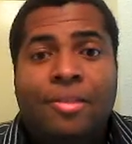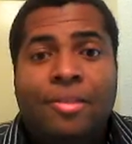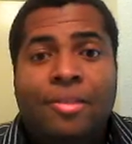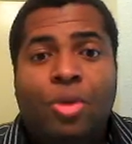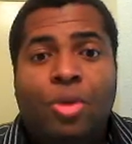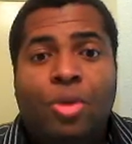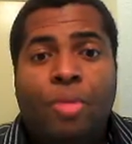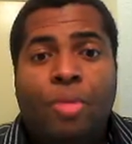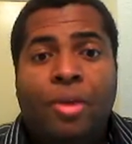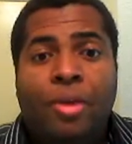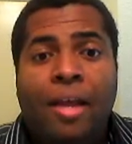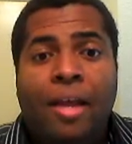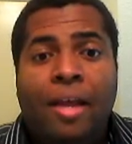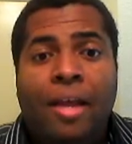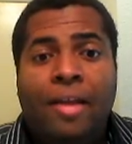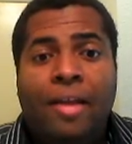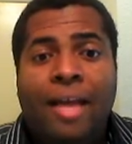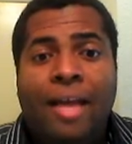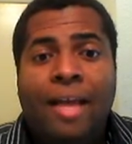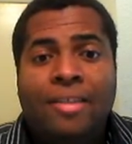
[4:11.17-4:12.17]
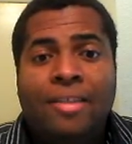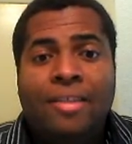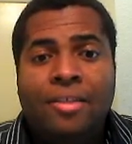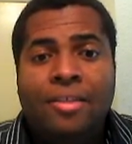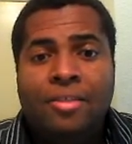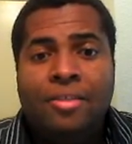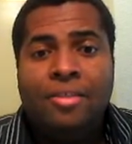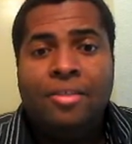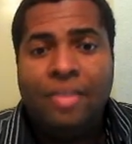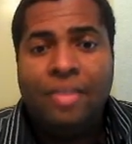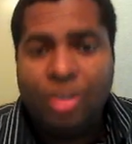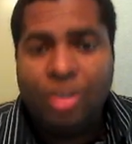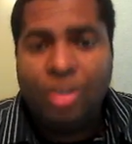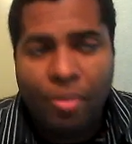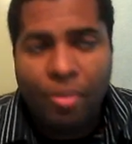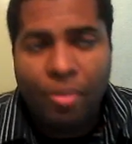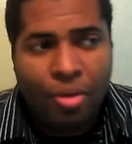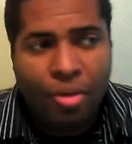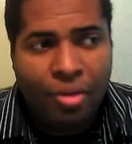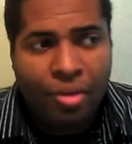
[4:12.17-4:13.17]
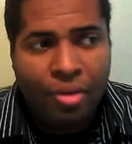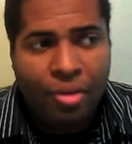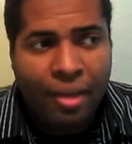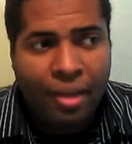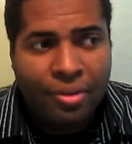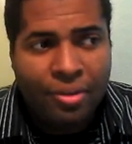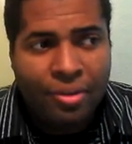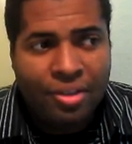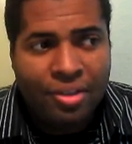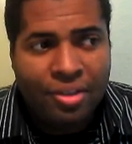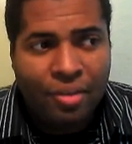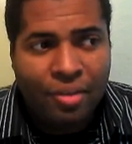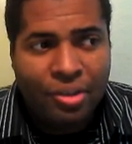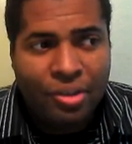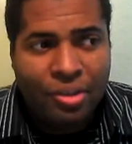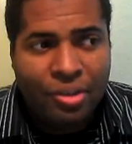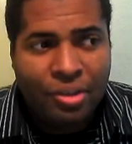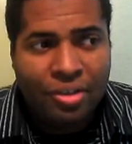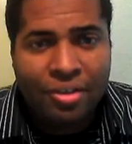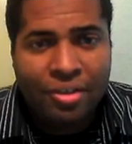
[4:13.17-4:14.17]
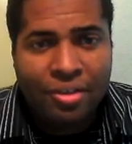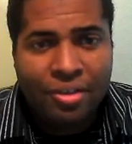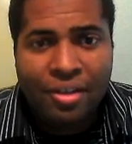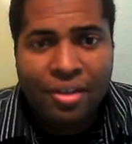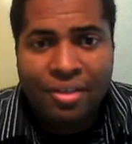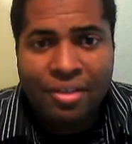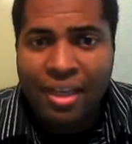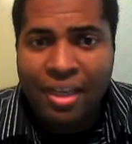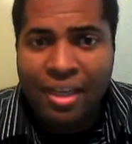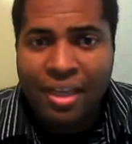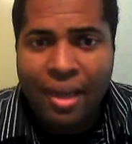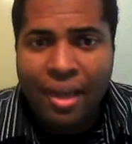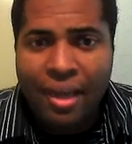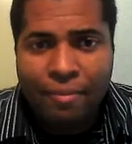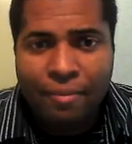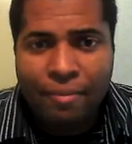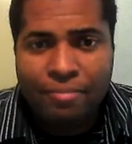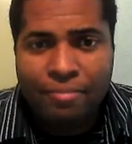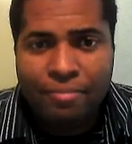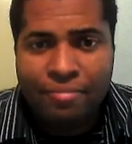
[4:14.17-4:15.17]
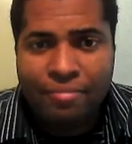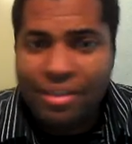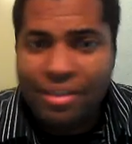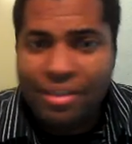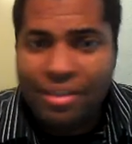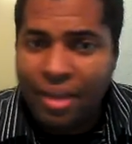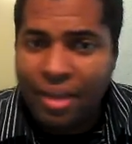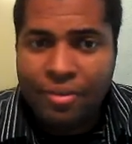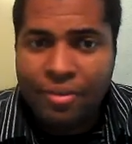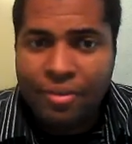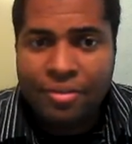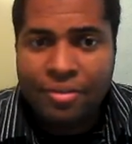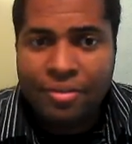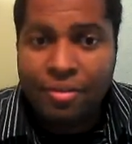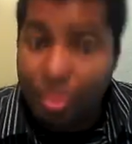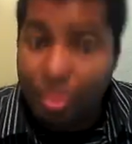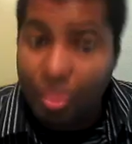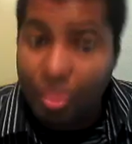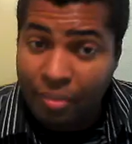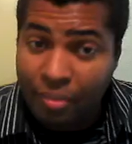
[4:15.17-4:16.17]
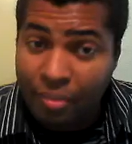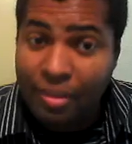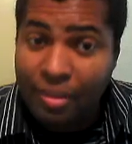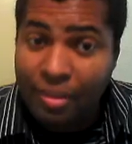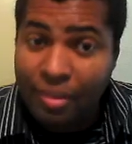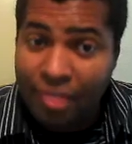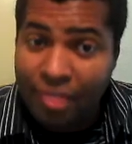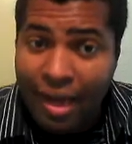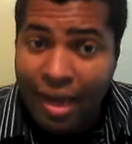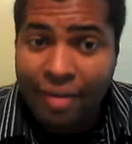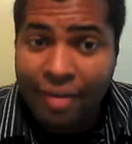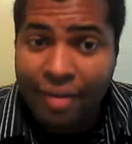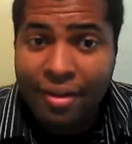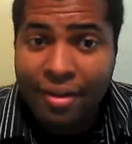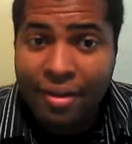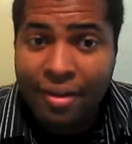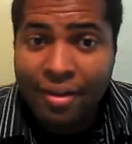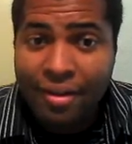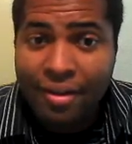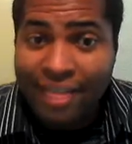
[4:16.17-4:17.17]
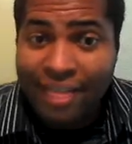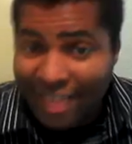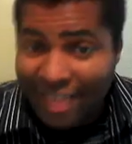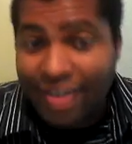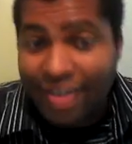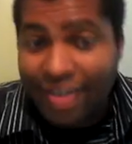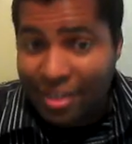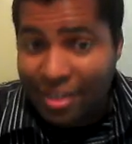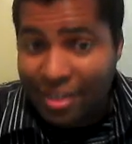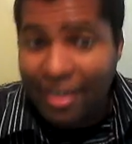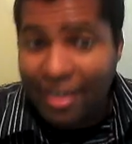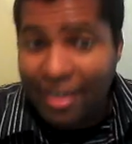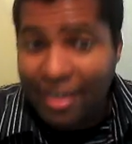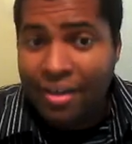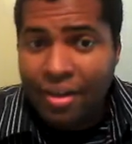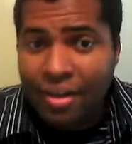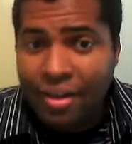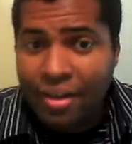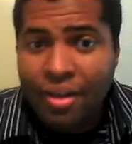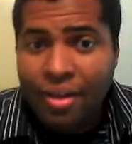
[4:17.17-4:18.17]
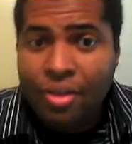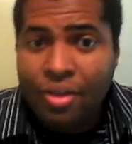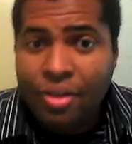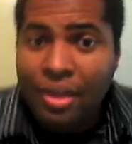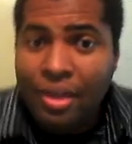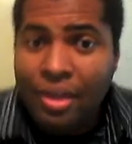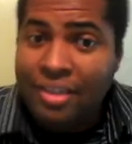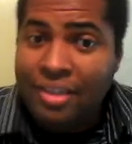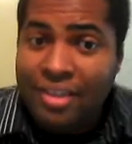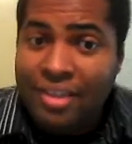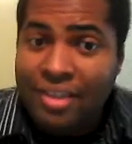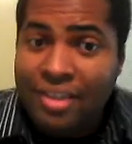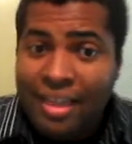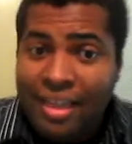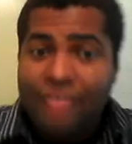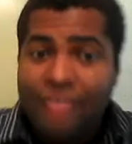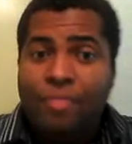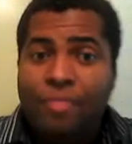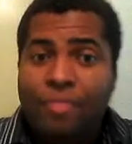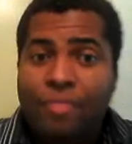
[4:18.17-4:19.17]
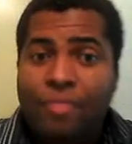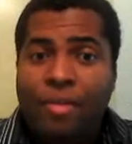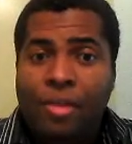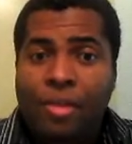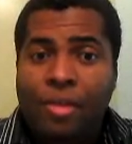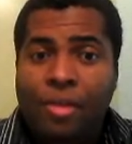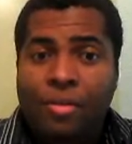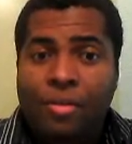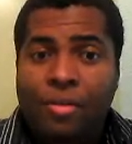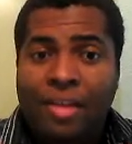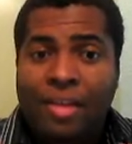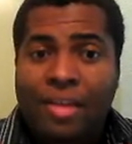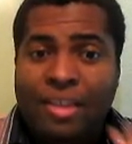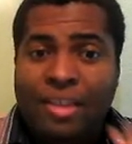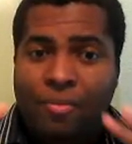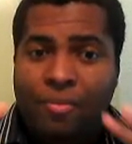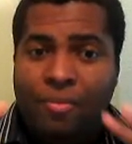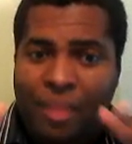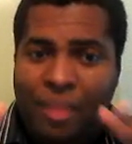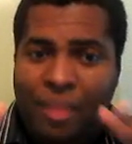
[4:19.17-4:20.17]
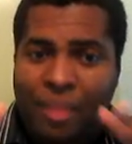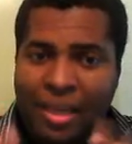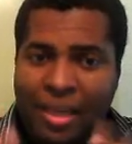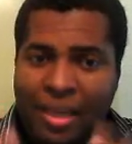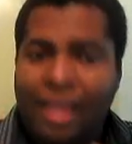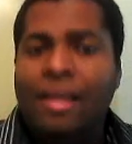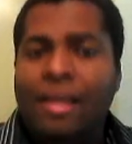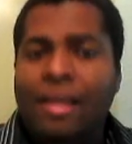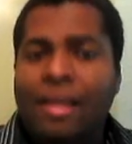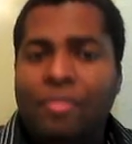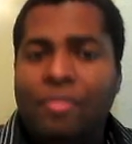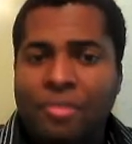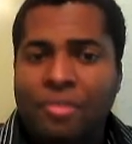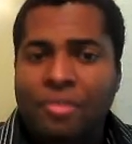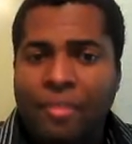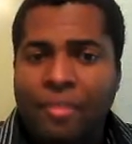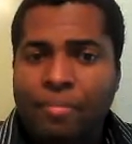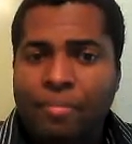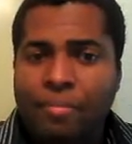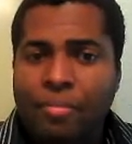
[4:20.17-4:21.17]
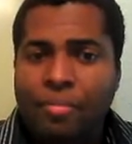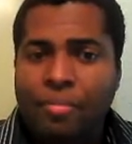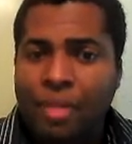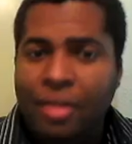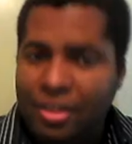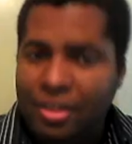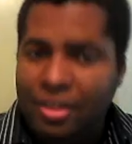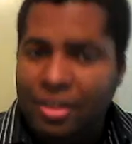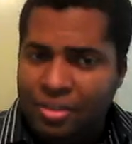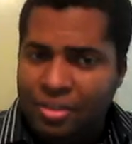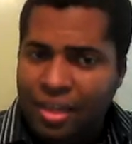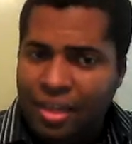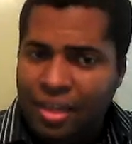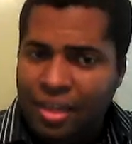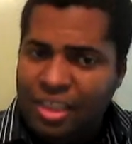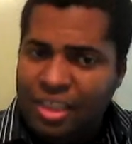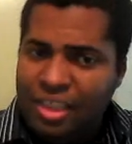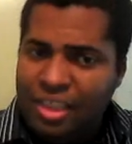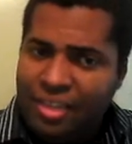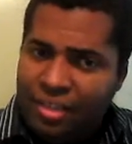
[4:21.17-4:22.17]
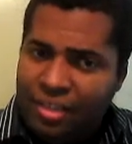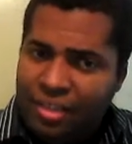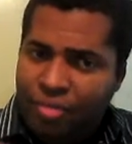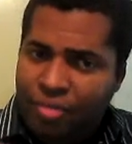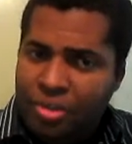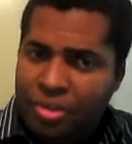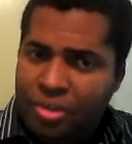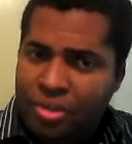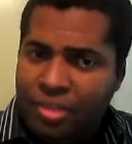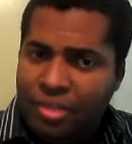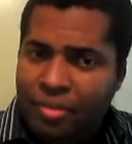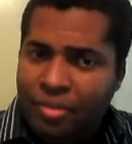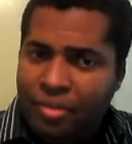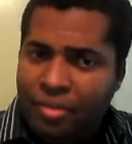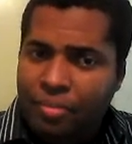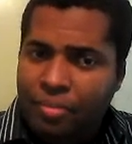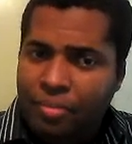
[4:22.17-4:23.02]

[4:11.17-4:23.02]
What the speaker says: communicating to ancestors, that's talking about communicating with your DNA, your cells. Believe it or not, that's actually it. It's just that that's the beginning levels of it, but there's extended versions of it.